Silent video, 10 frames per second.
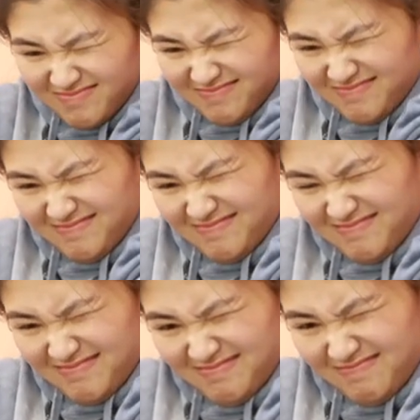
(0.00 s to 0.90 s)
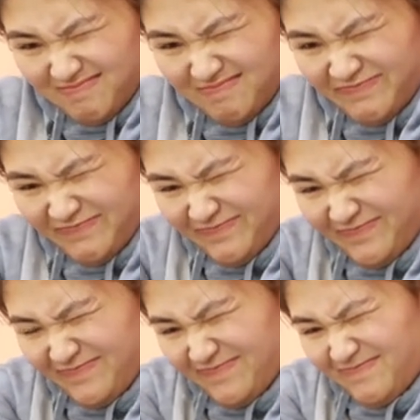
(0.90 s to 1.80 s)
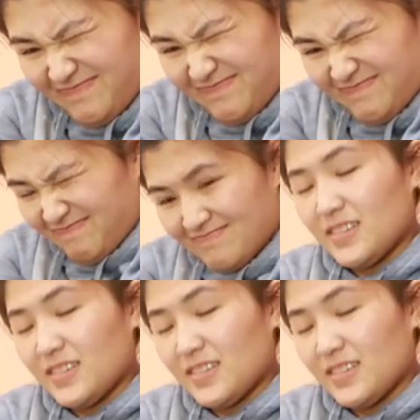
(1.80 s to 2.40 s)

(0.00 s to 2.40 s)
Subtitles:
No one is speaking in this clip.